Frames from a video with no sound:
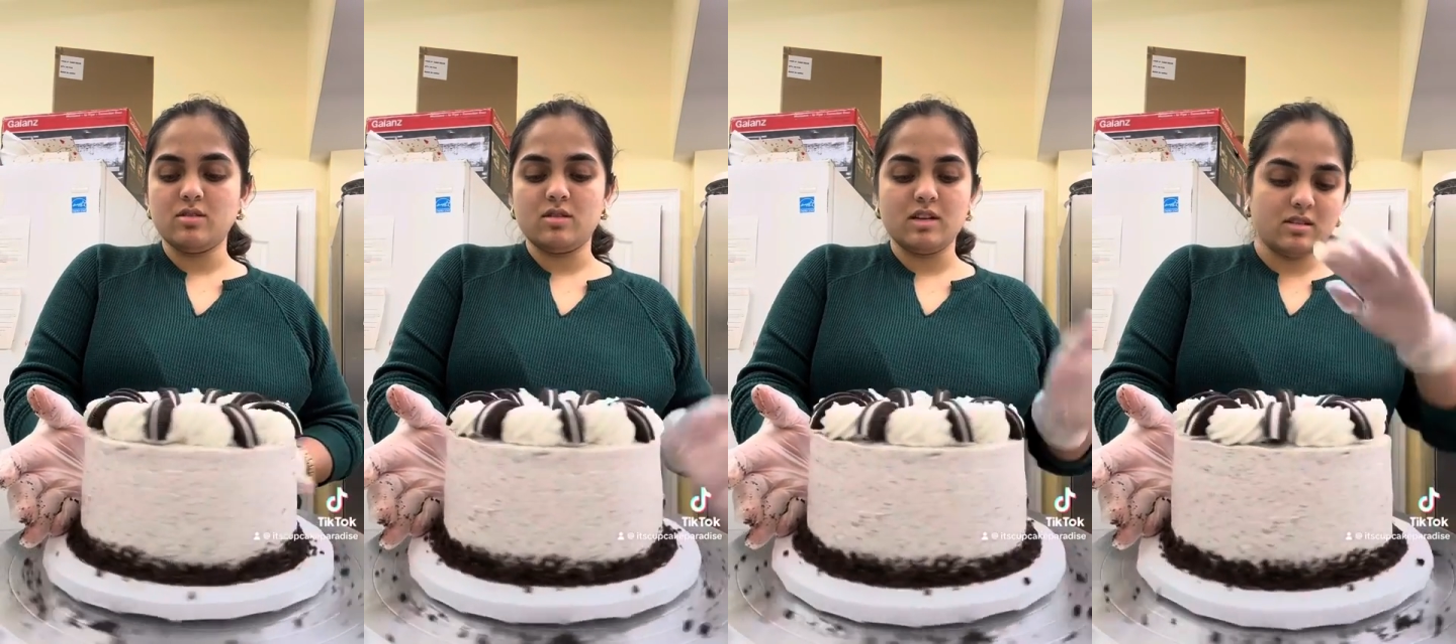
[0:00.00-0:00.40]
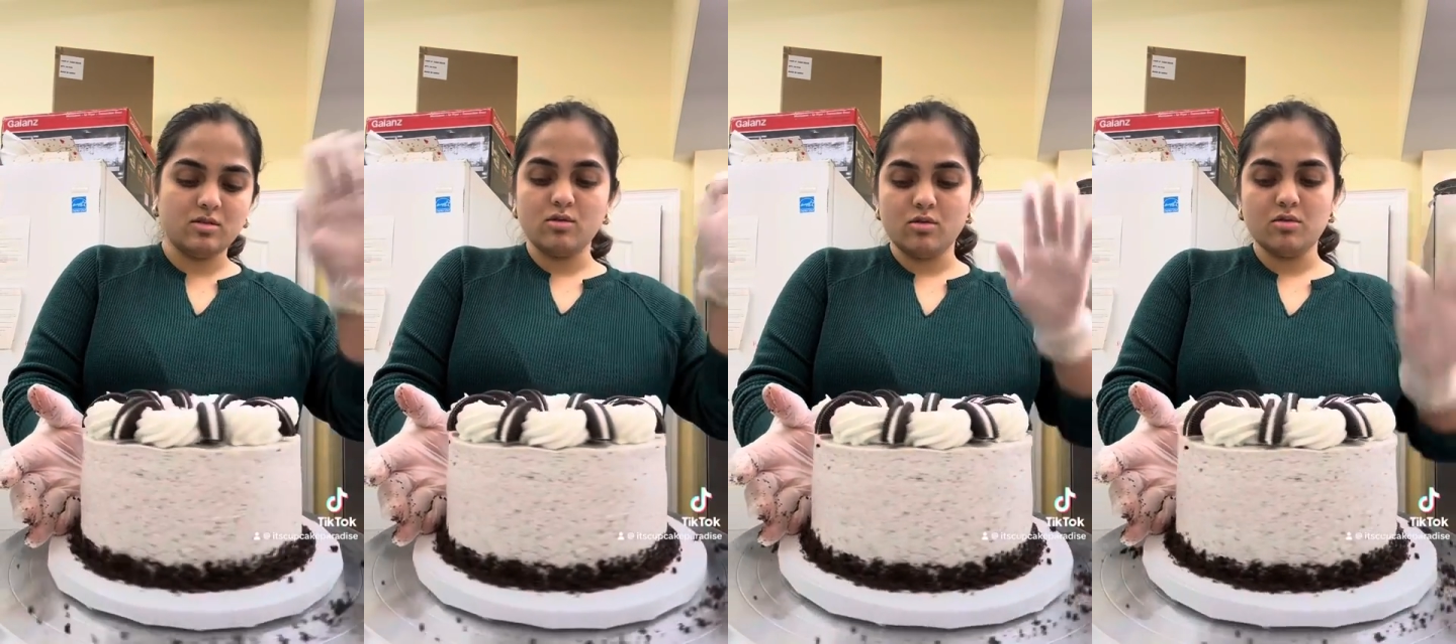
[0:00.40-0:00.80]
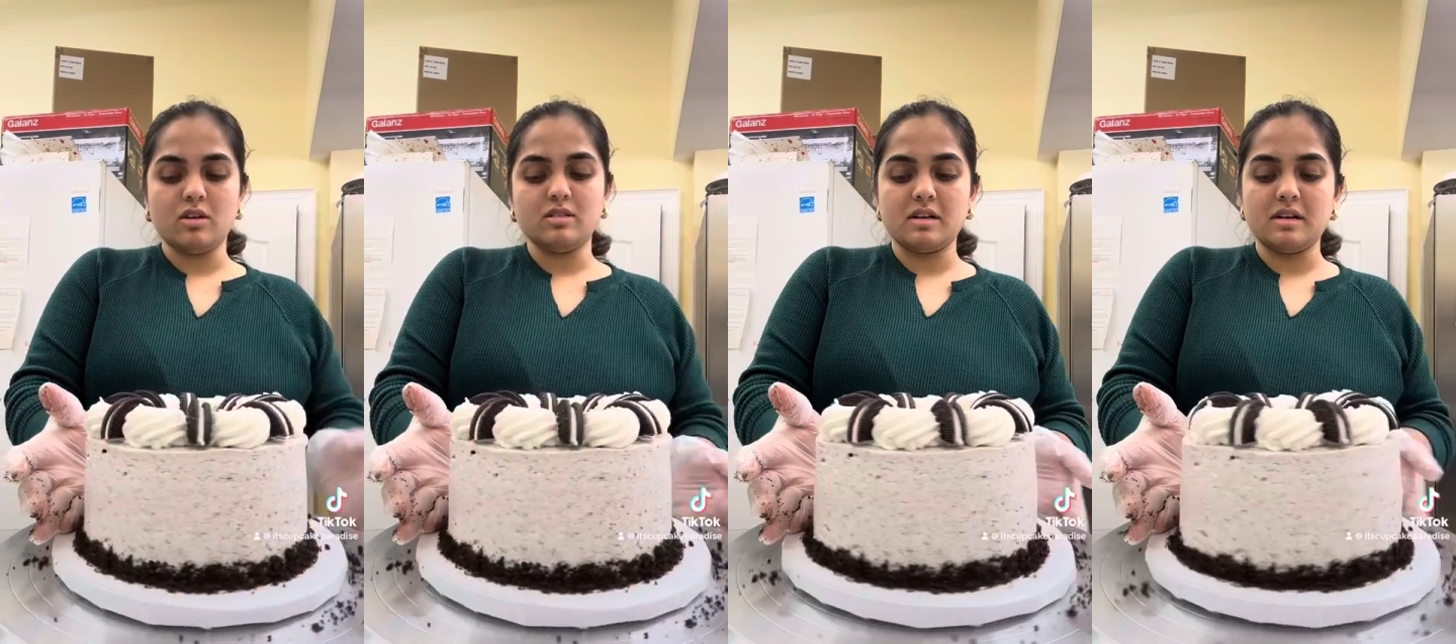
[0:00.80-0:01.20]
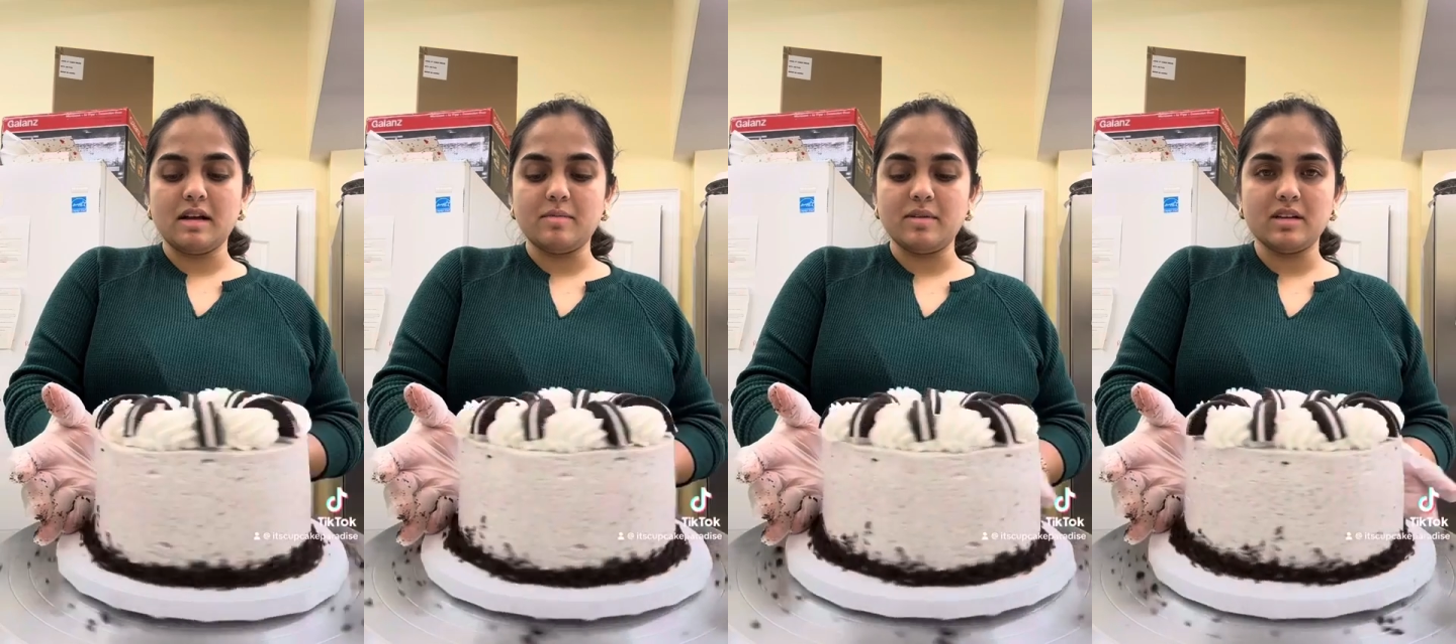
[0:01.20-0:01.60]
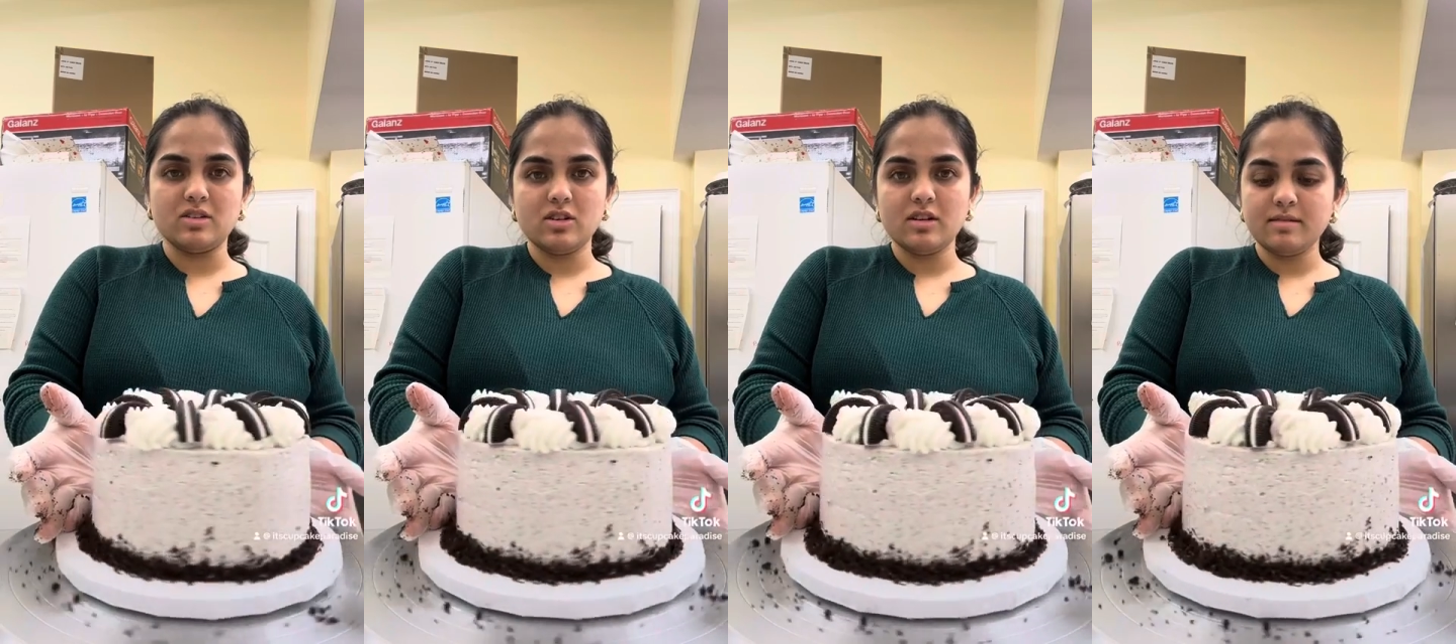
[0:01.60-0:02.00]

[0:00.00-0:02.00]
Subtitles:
so there's no cross contamination.